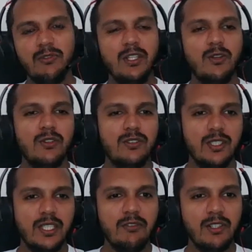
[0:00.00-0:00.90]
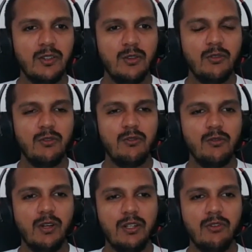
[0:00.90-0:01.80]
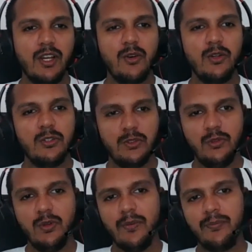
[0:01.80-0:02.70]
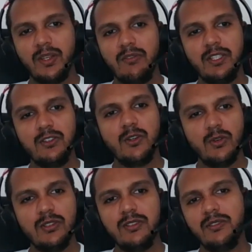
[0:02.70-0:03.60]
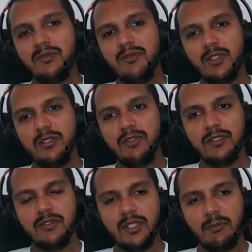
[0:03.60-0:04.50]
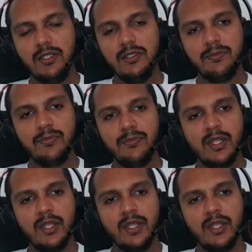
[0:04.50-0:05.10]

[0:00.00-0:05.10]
We don't even know what we are going to do with codes for the first three months.